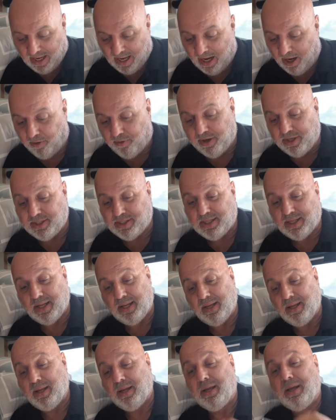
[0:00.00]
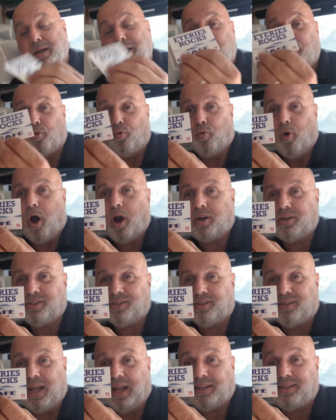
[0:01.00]
Eyeries
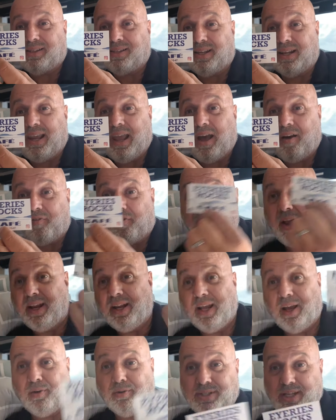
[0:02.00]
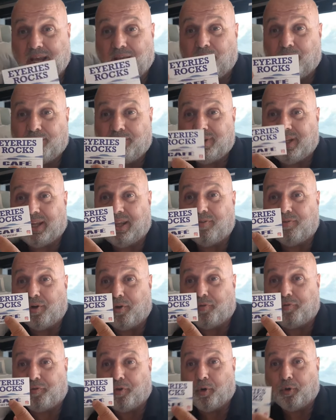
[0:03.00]
Rocks. That's the cafe downtown. They give
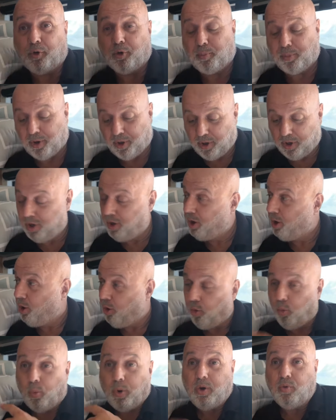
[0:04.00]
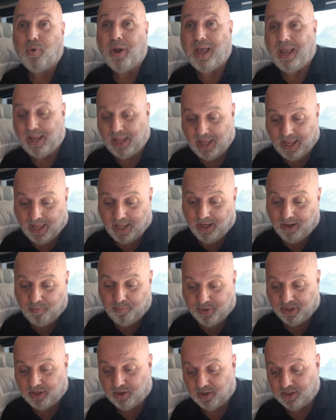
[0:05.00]
you a phone number. We rang in
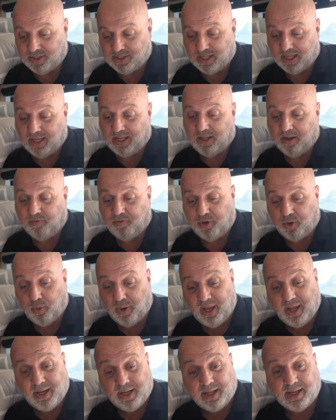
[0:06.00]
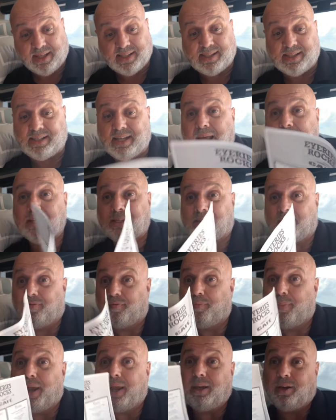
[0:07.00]
because they give you an
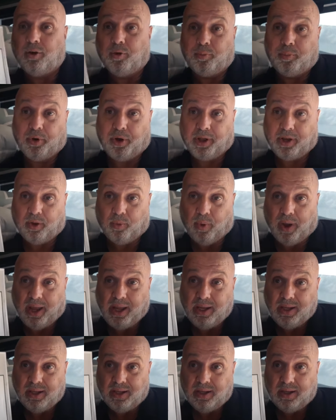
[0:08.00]
extensive menu, by the way.